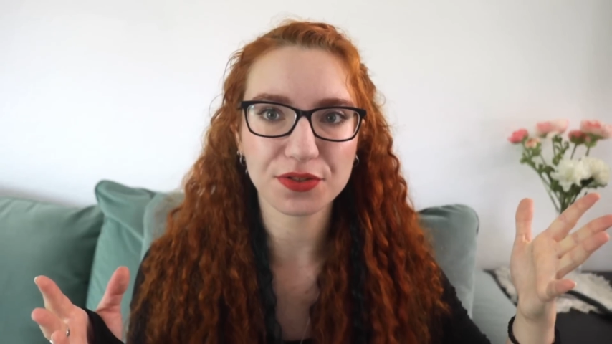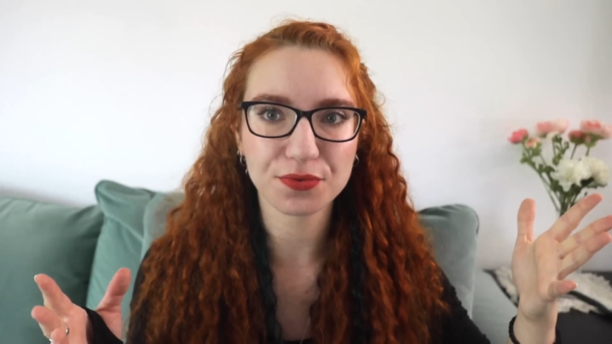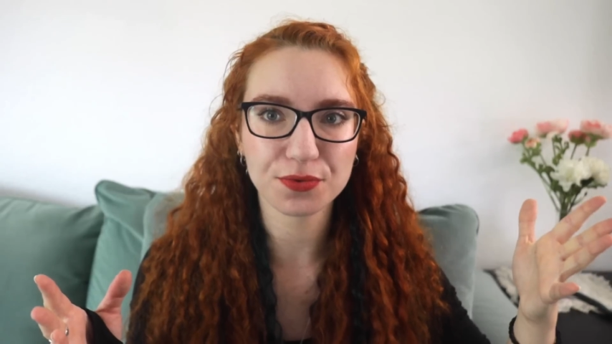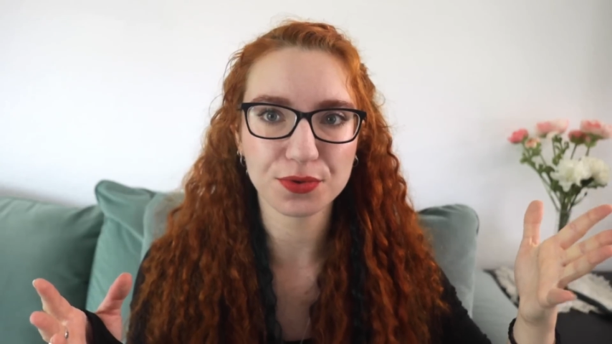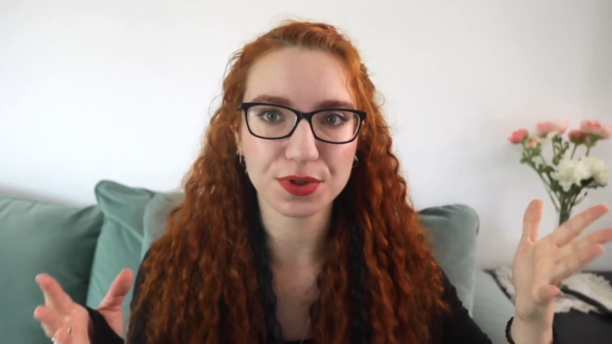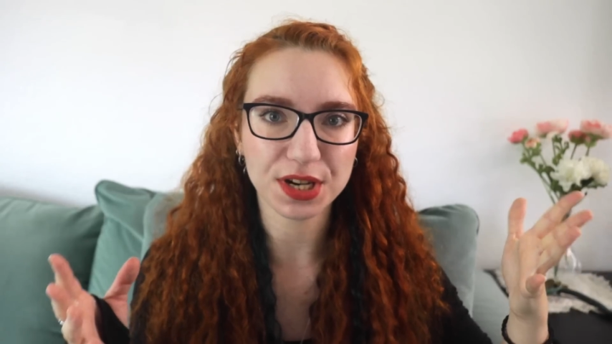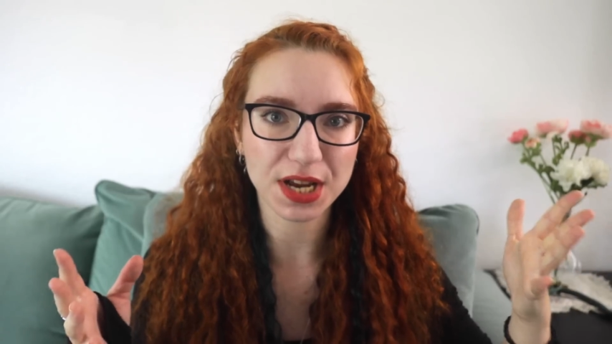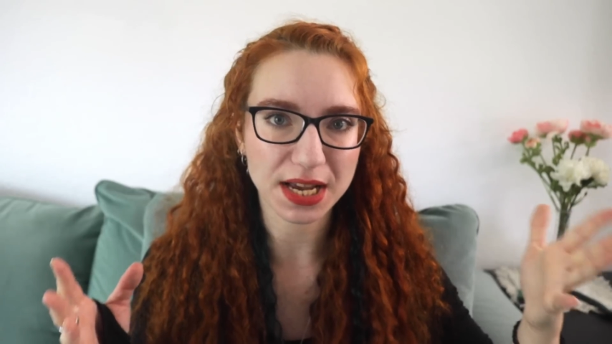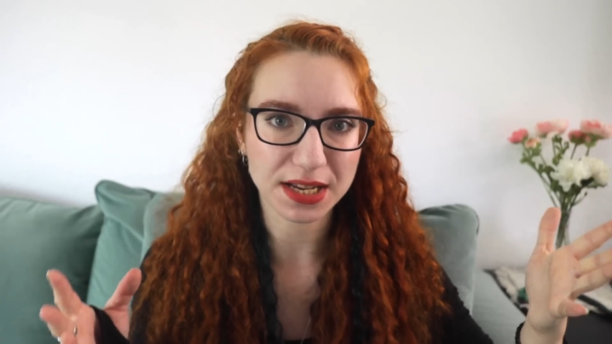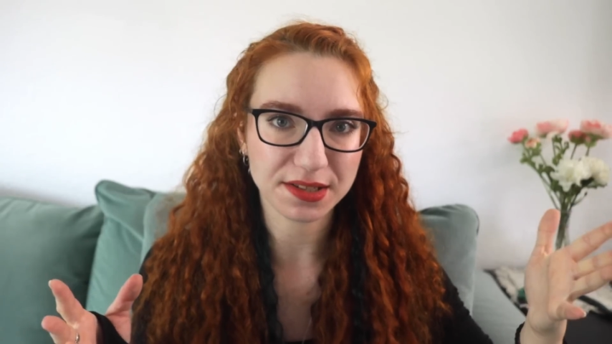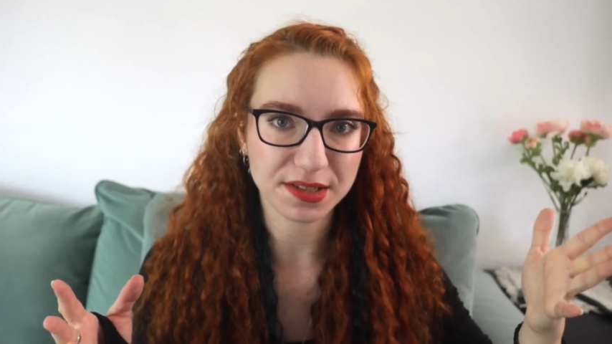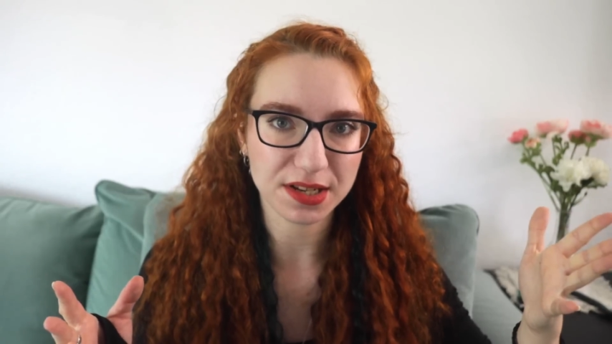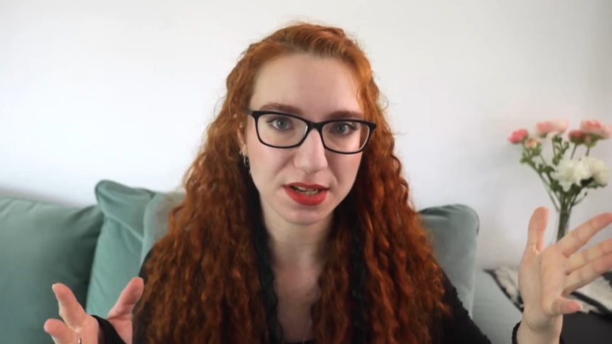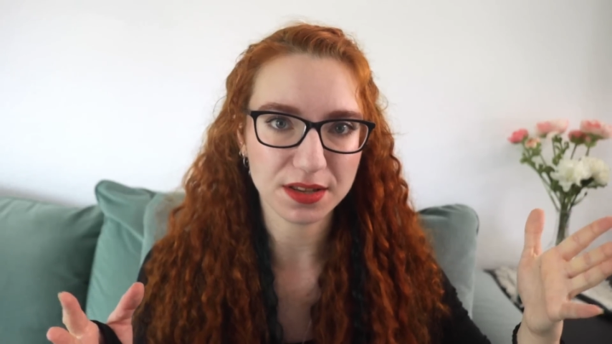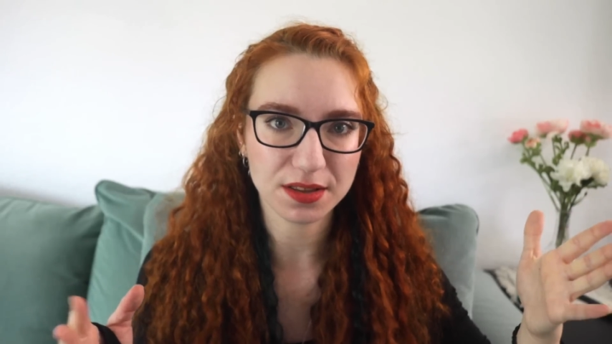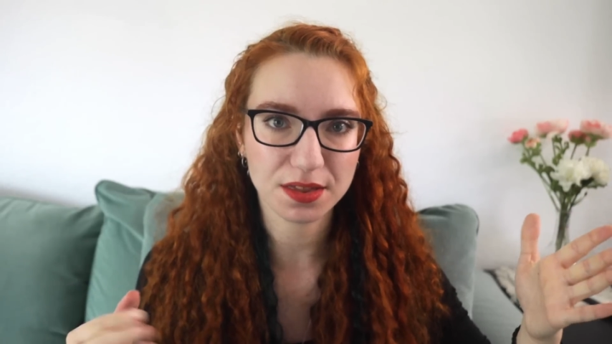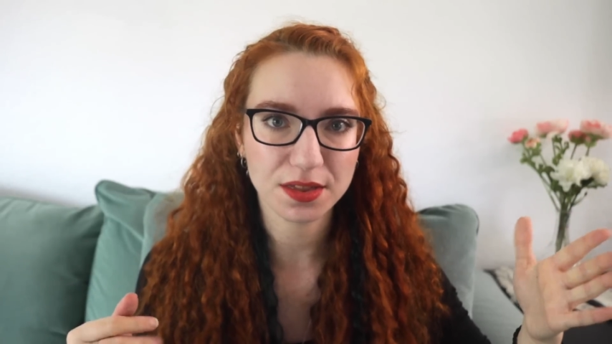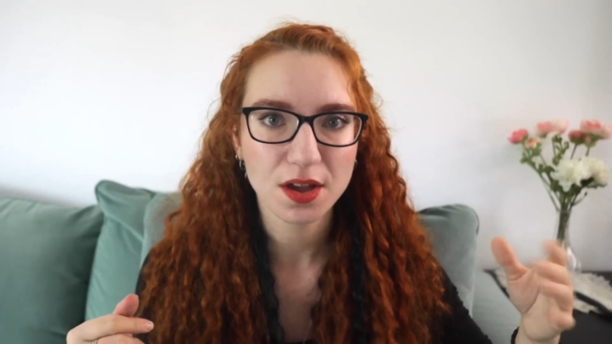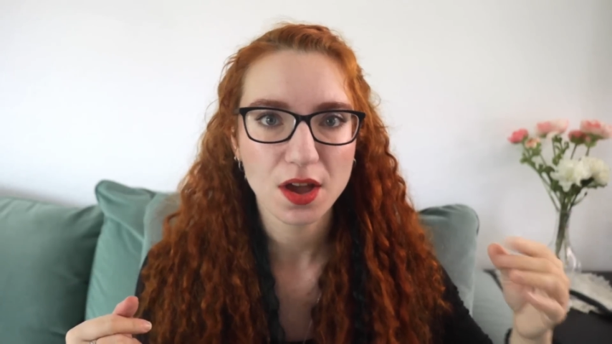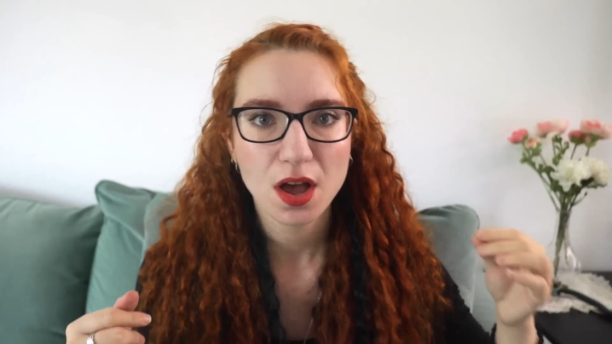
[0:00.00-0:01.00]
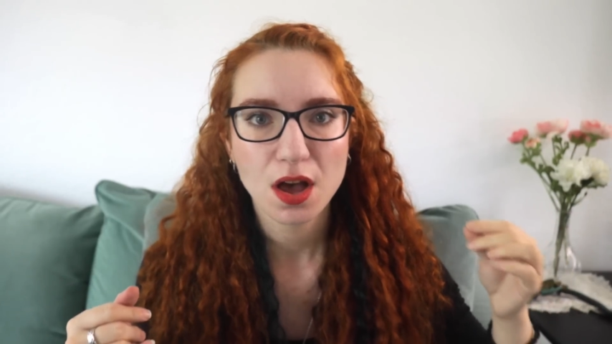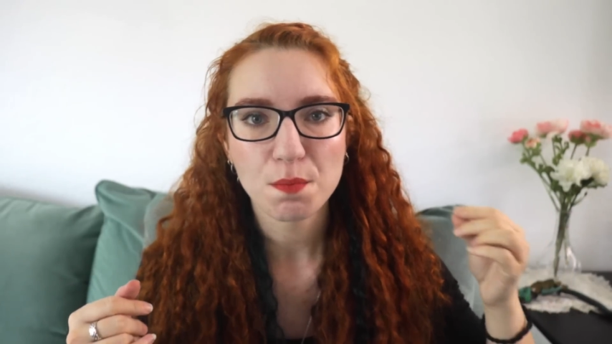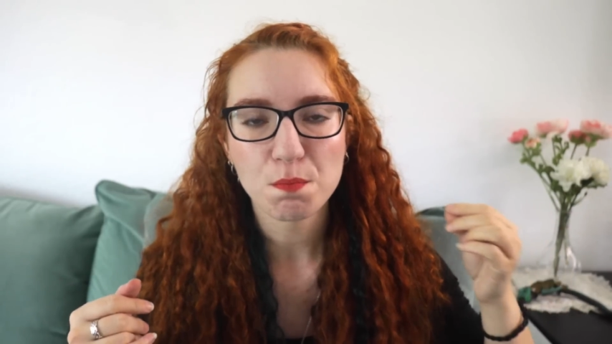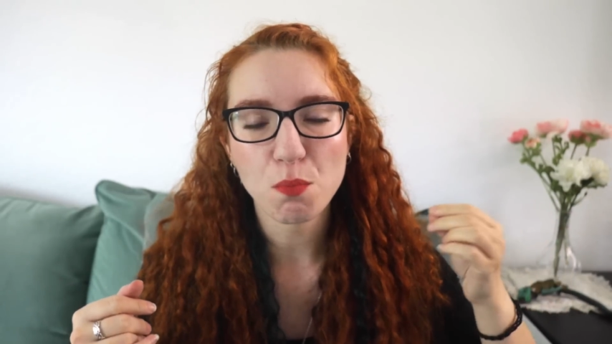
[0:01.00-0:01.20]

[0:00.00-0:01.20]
through the 19th,